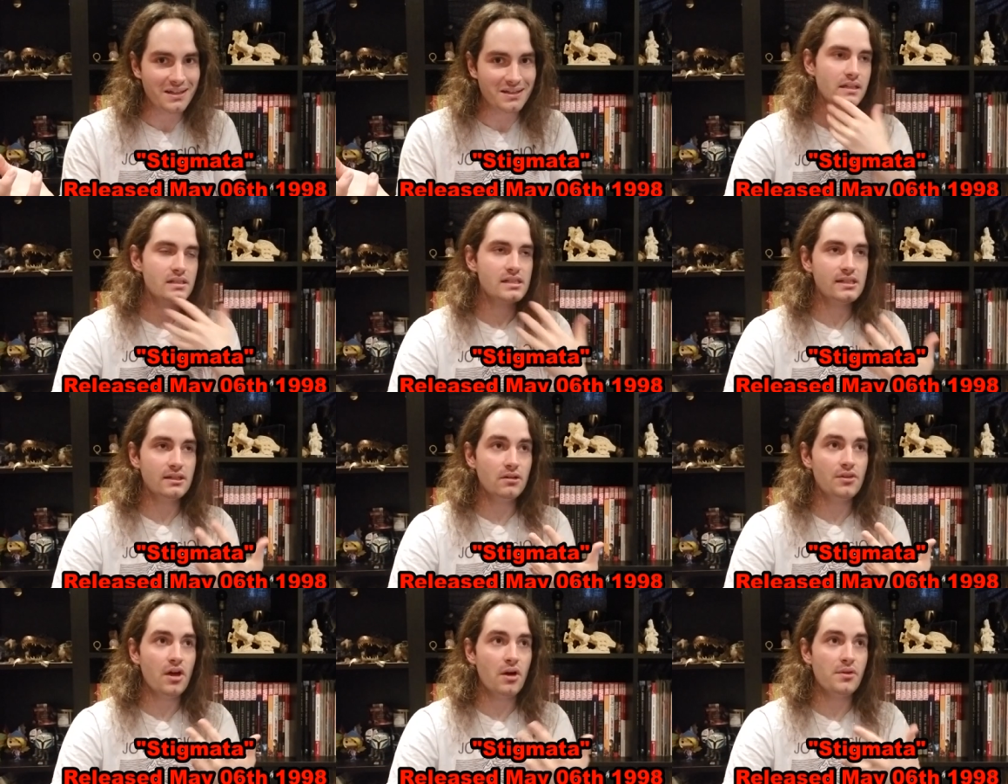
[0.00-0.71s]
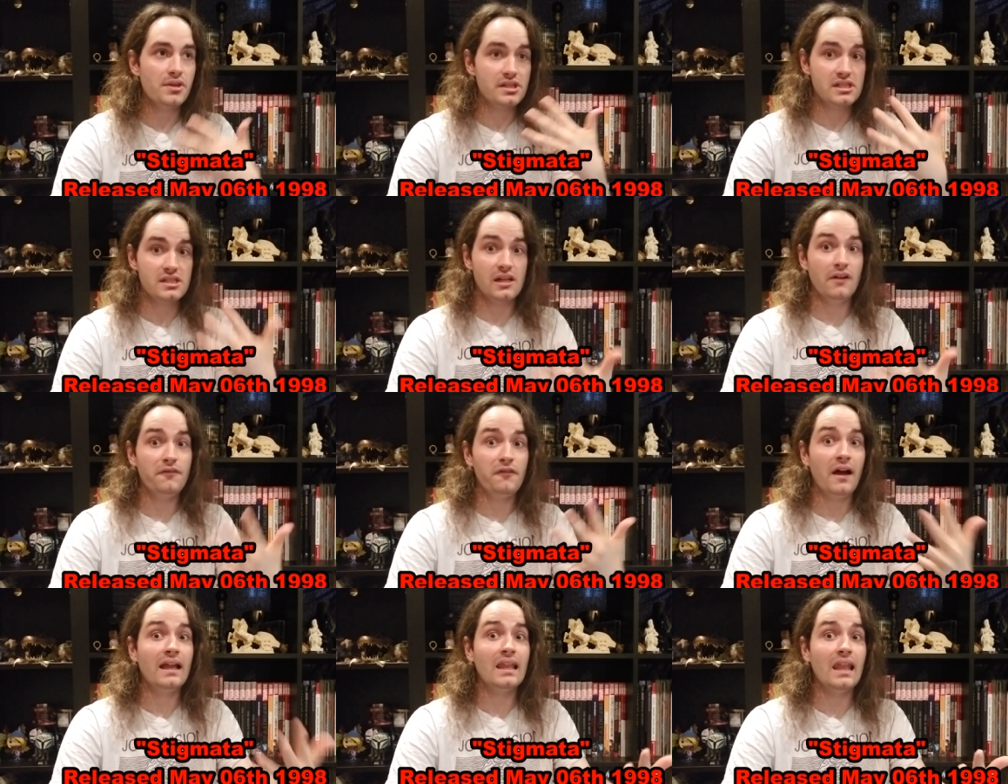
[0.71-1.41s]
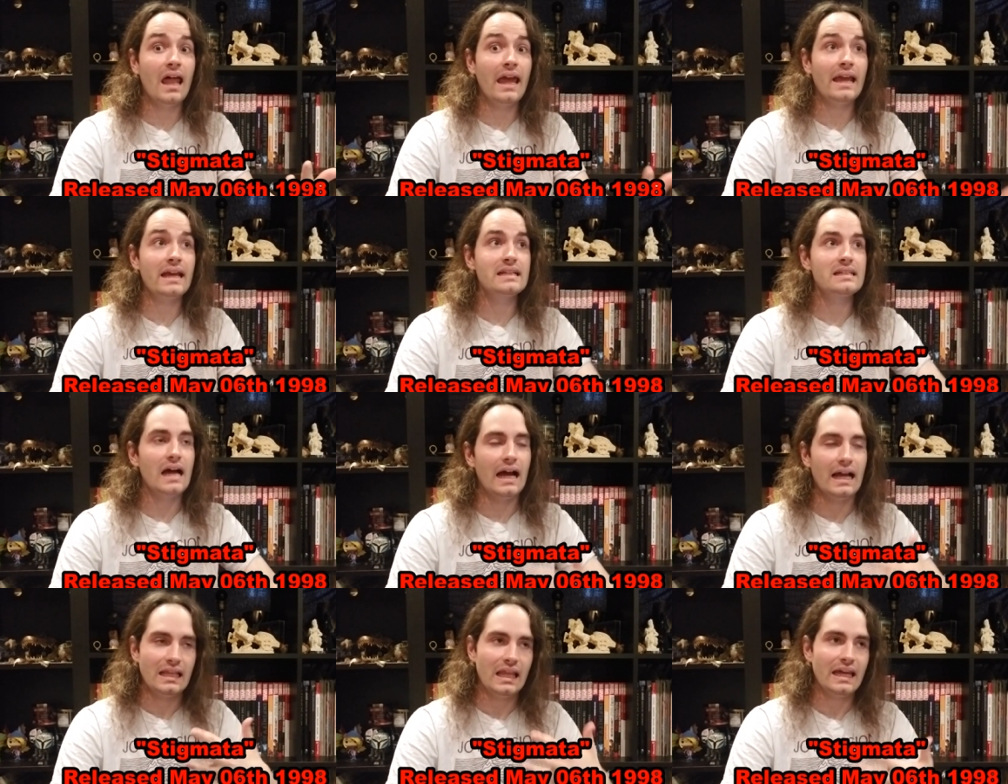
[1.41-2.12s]
Still though, the stuff I liked,
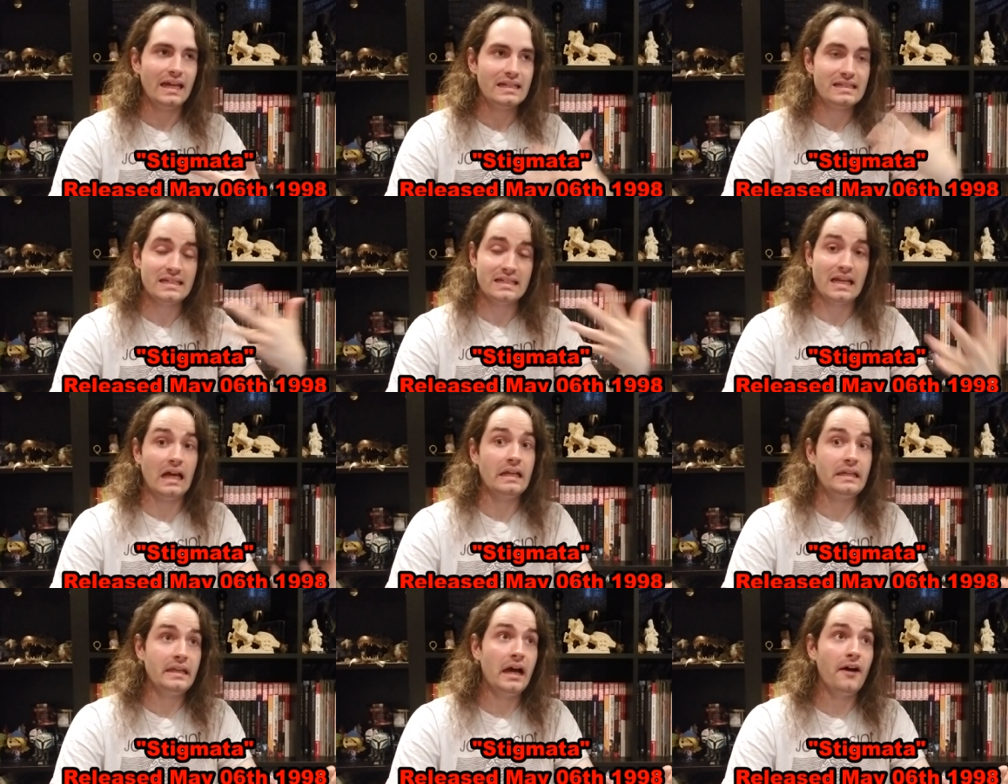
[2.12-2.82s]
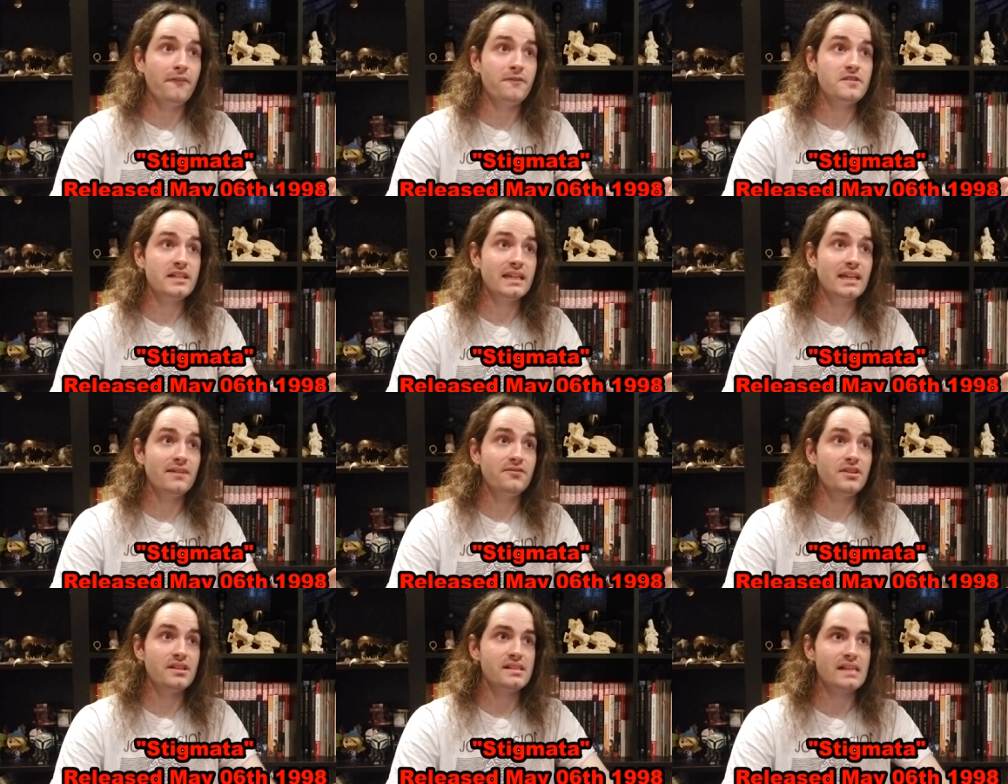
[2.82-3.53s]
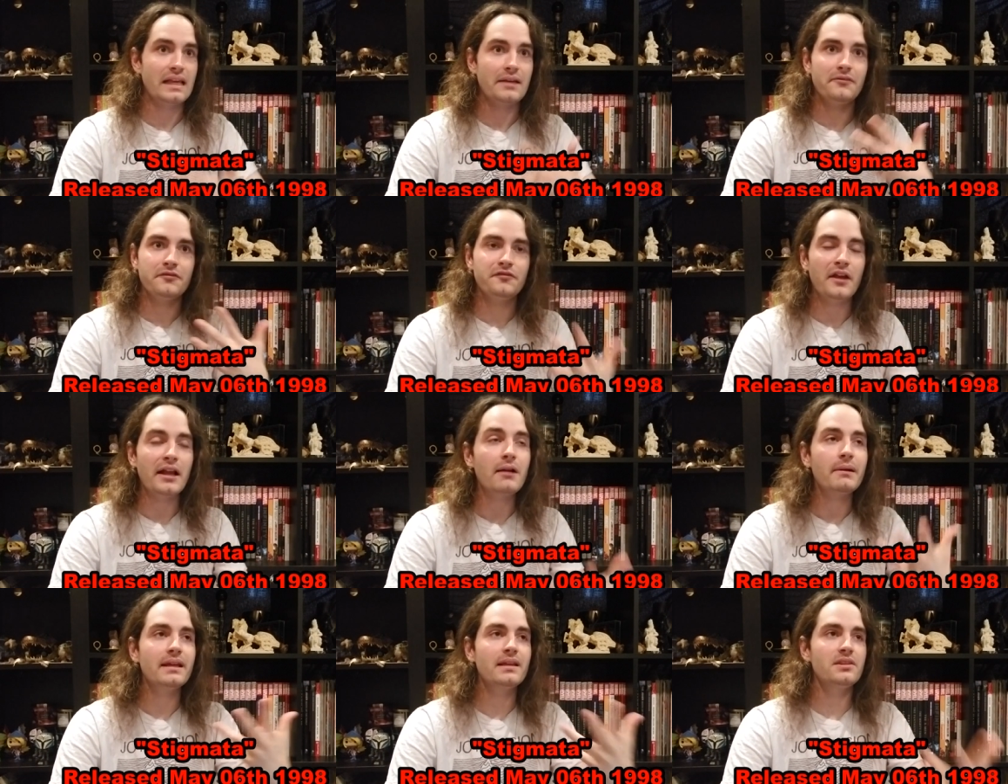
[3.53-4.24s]
I liked it enough to give this a
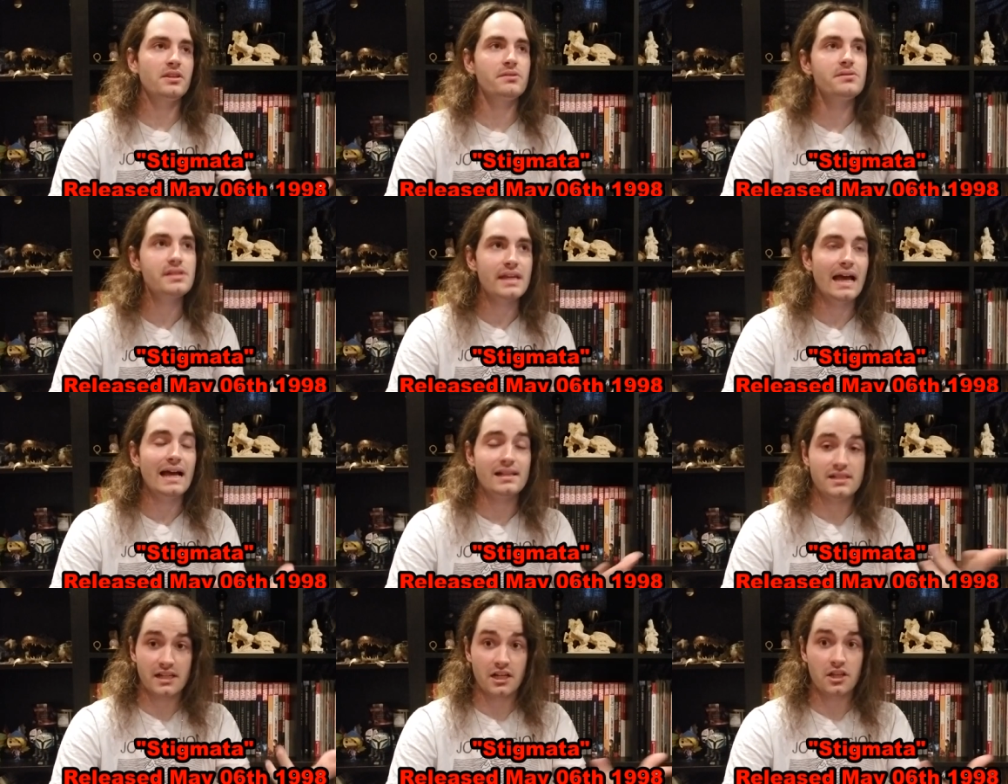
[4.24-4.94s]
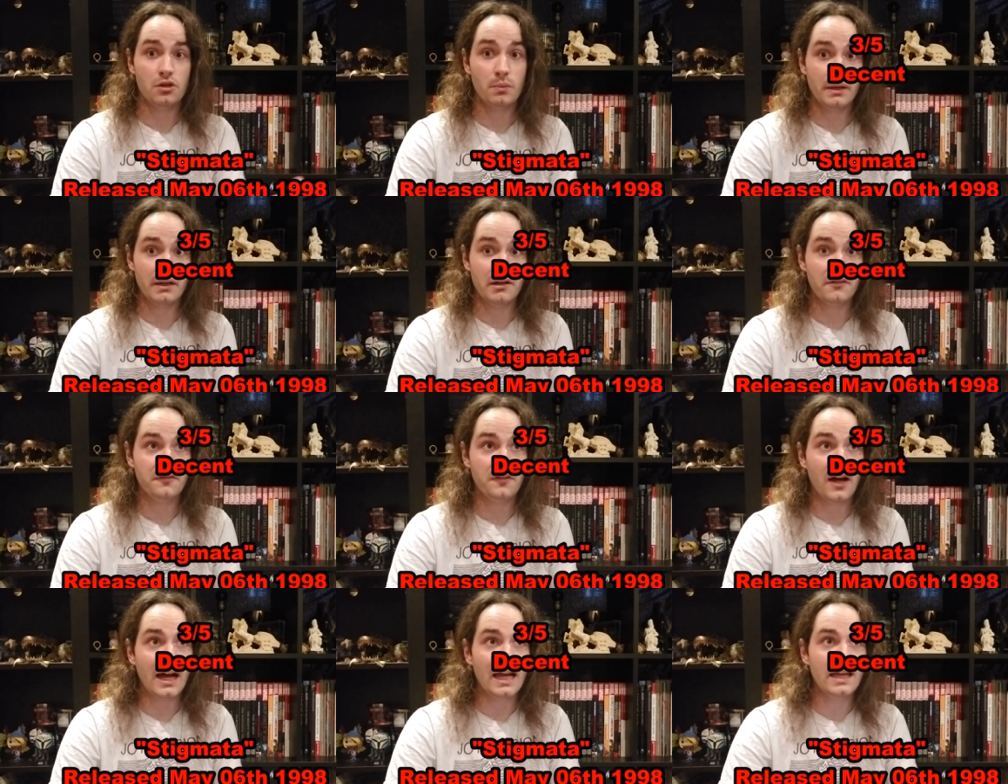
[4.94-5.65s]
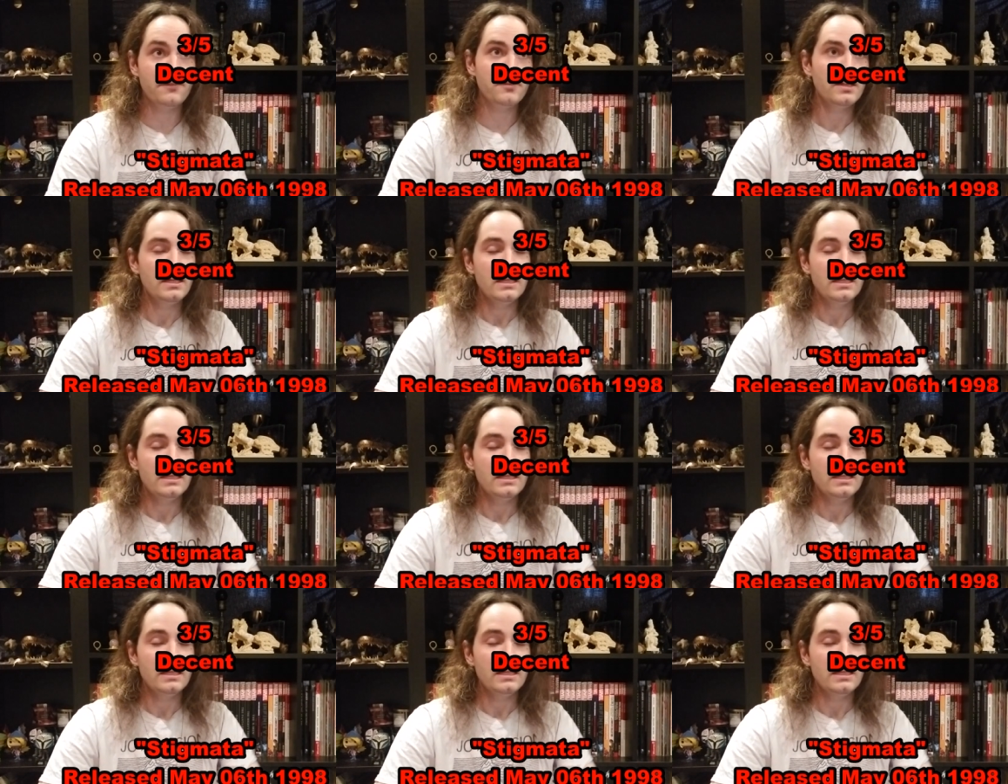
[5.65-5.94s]
very enthusiastic 3 out of 5,